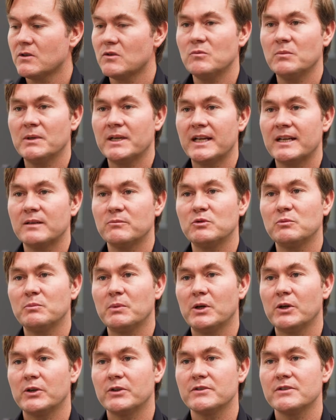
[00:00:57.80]
human-animal
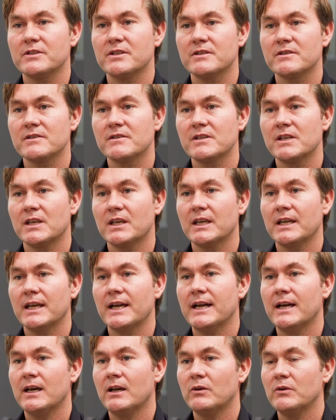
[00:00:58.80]
bond and seeing
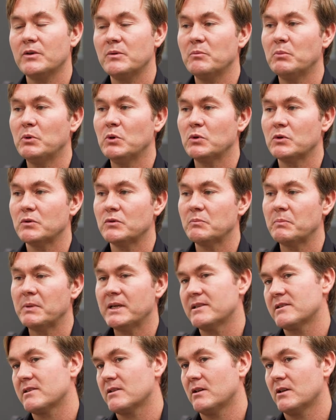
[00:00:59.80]
how important
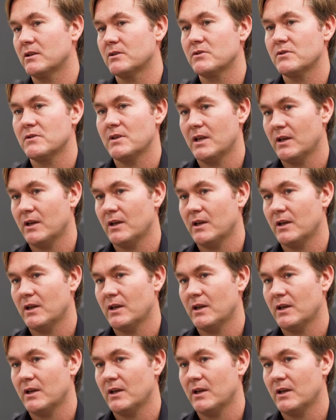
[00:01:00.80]
pets are to